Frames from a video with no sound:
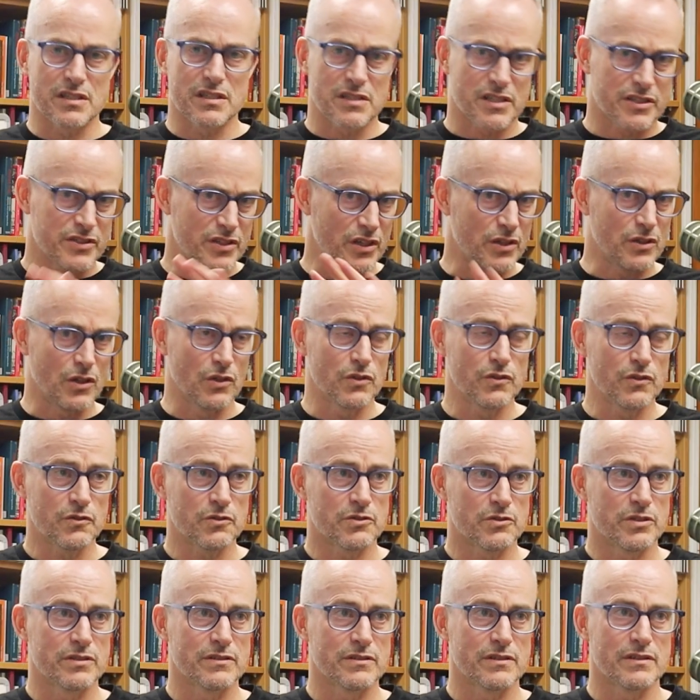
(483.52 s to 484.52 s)

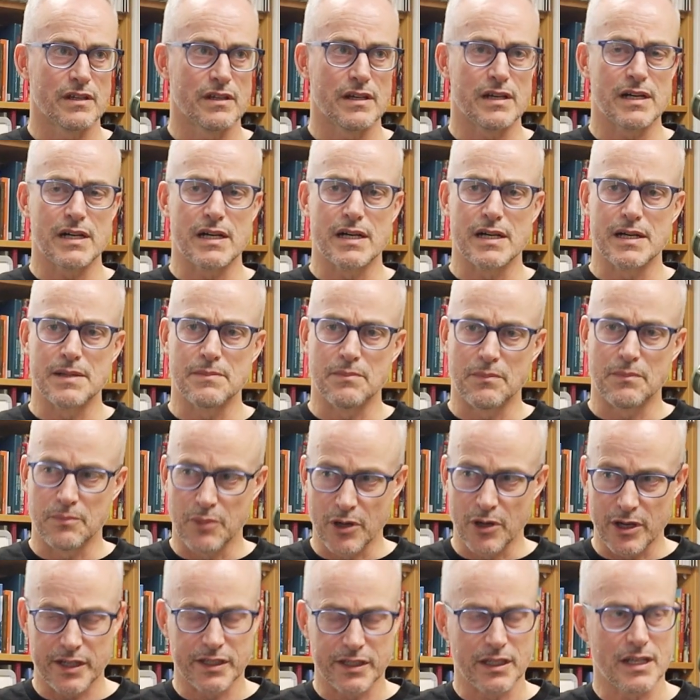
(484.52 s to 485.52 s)
solved,
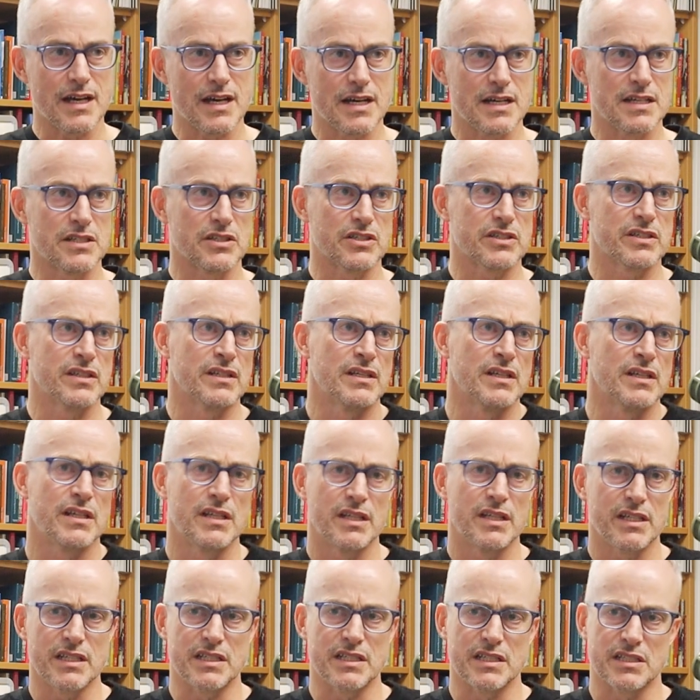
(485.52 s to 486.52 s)
by and large,
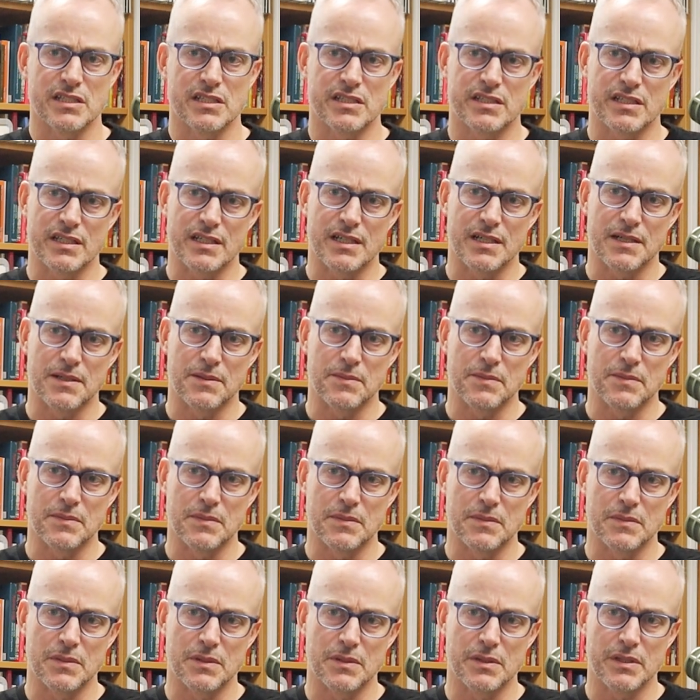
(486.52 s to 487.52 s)
it's
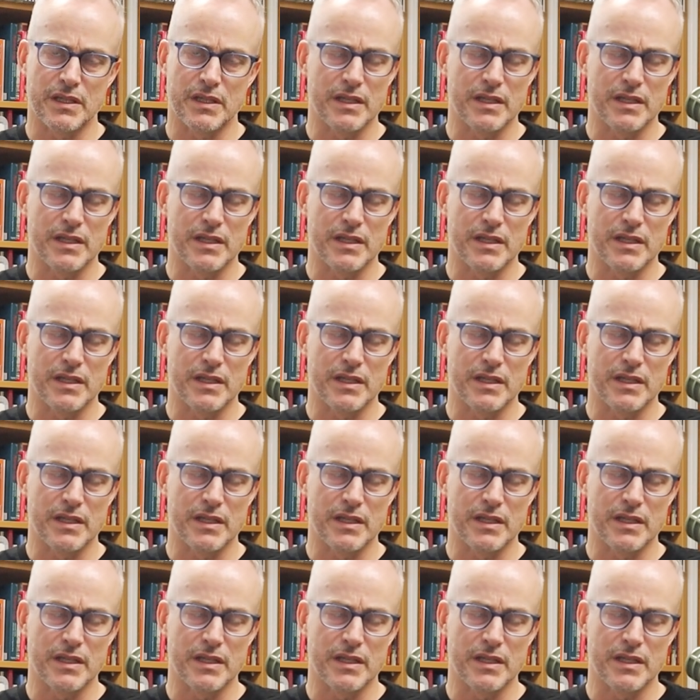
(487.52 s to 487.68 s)
for